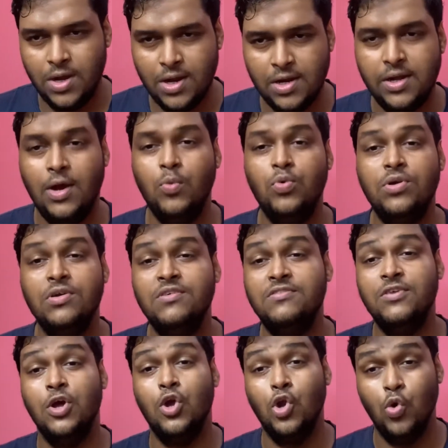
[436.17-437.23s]
counters
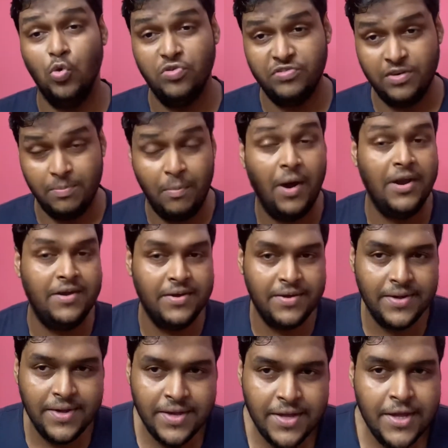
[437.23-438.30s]
closed. But
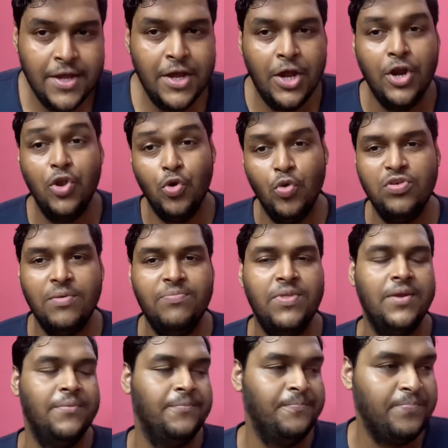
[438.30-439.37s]
do you know
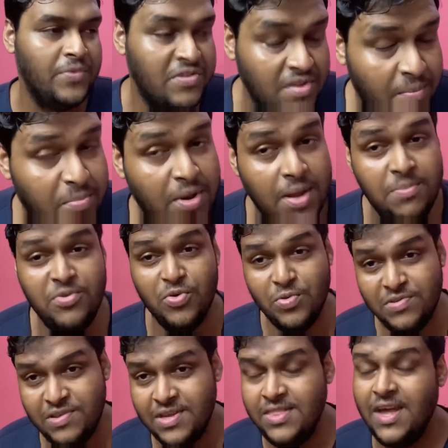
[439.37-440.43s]
something? Sometimes you will
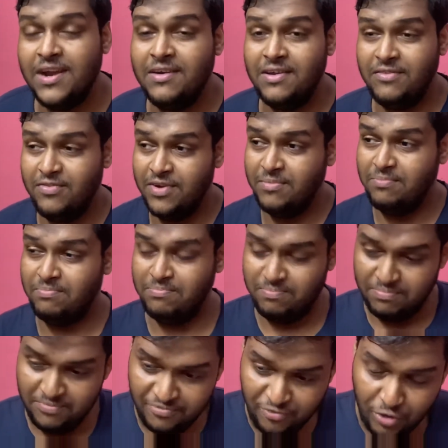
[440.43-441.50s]
see that even
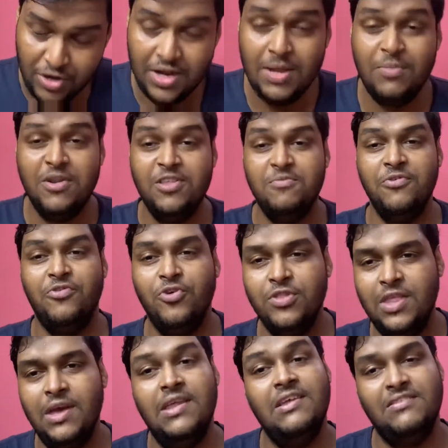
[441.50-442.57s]
40 minutes before they
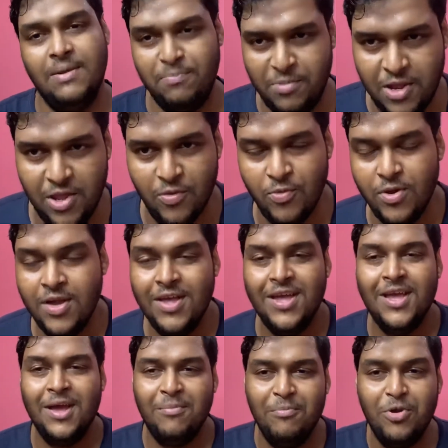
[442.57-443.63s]
are accepting you,
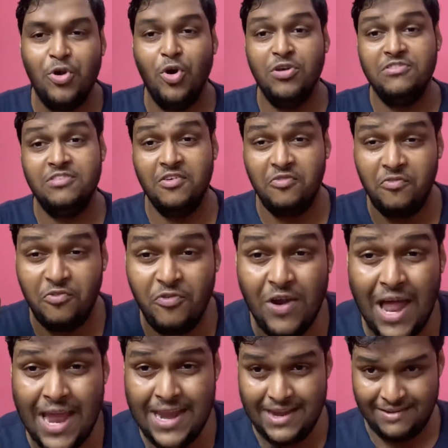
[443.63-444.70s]
because the
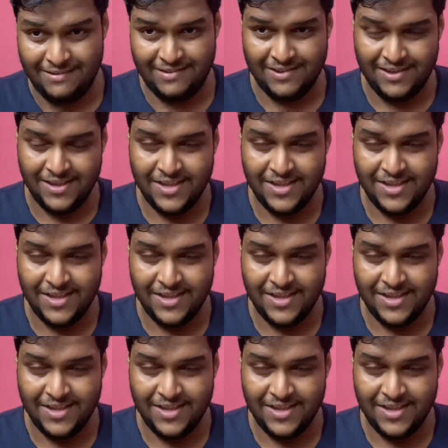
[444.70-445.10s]
flights